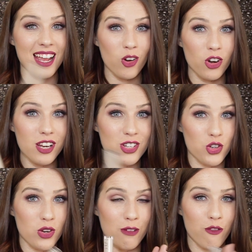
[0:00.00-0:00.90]
I got it at
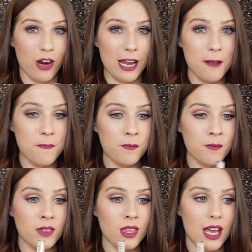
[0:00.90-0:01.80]
duty free
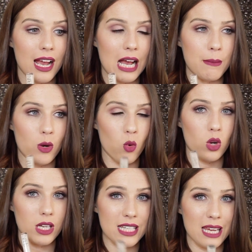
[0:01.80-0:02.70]
at
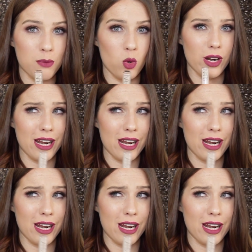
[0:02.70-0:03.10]
Auckland Airport,